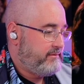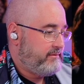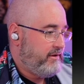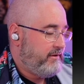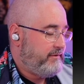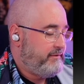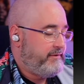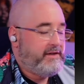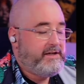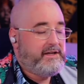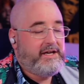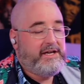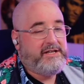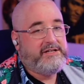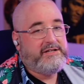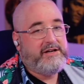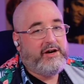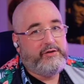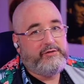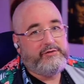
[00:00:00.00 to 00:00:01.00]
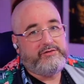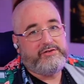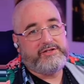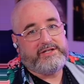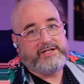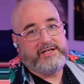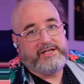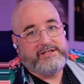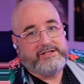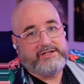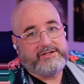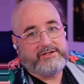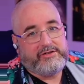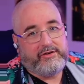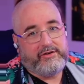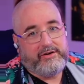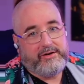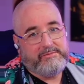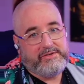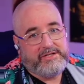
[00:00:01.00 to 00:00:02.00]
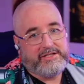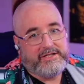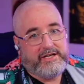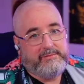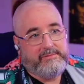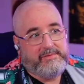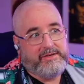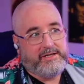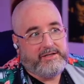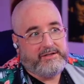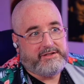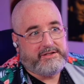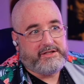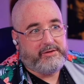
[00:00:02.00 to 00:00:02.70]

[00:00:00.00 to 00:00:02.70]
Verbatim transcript: I think he knows his time is limited,